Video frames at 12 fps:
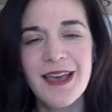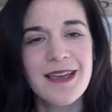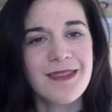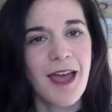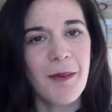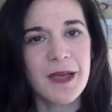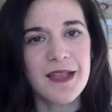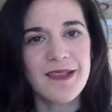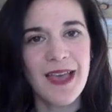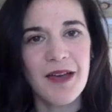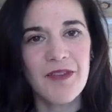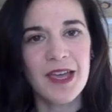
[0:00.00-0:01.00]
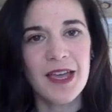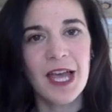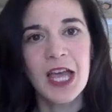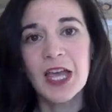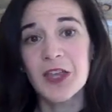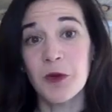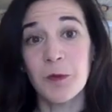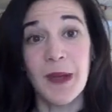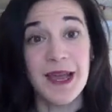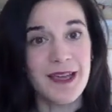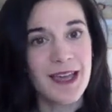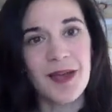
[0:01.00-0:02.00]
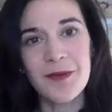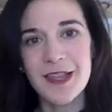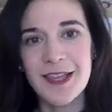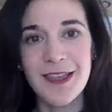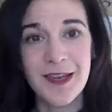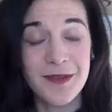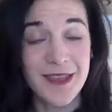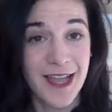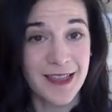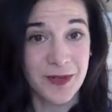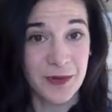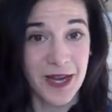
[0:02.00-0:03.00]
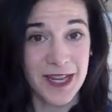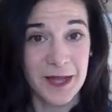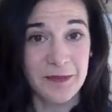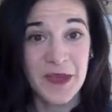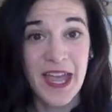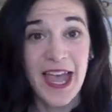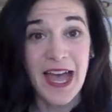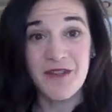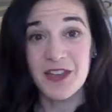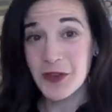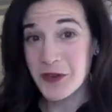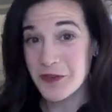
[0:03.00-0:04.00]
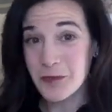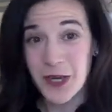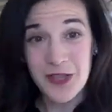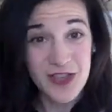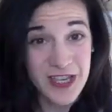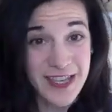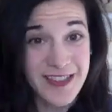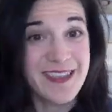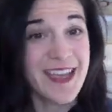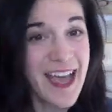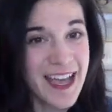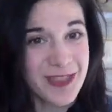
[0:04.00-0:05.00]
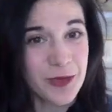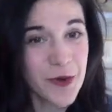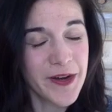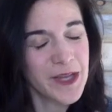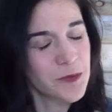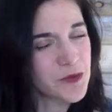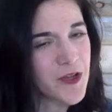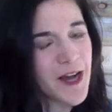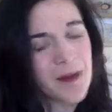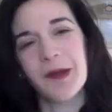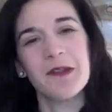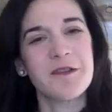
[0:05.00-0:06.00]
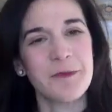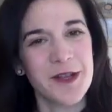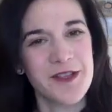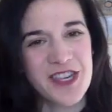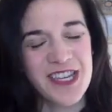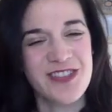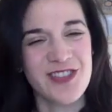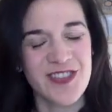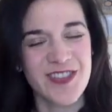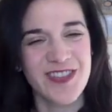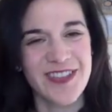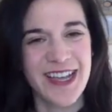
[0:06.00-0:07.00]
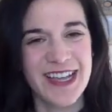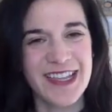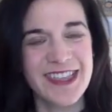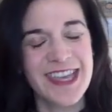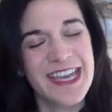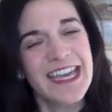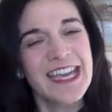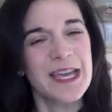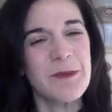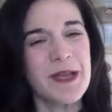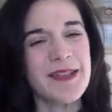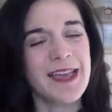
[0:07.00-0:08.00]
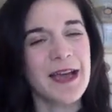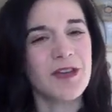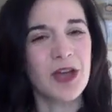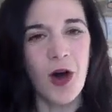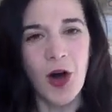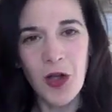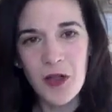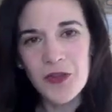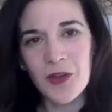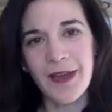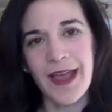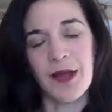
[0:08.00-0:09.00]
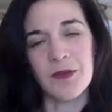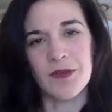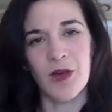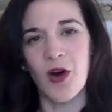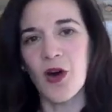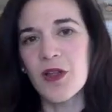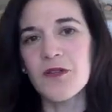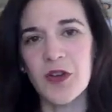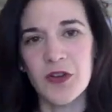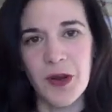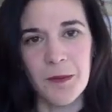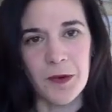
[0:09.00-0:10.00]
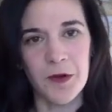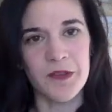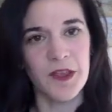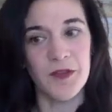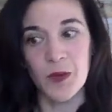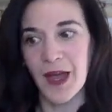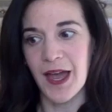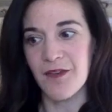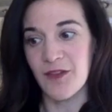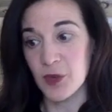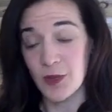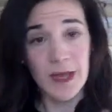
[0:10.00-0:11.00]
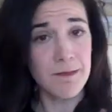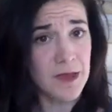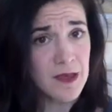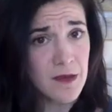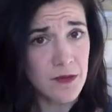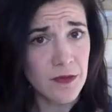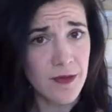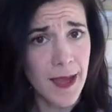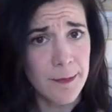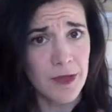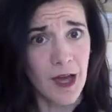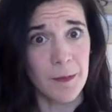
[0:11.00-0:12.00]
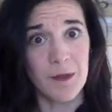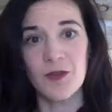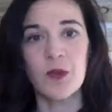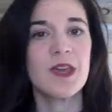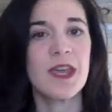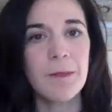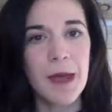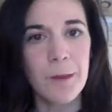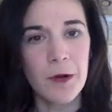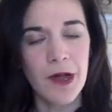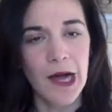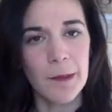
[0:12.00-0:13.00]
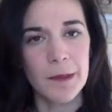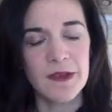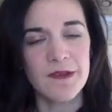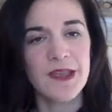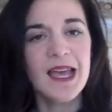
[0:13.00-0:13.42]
That means having your bank account details at the ready, having your spreadsheets at the ready, and we'll talk about a spreadsheet in just a second. It means having all of your accounts, all of your numbers. If you keep things on your laptop, if you keep paper copies,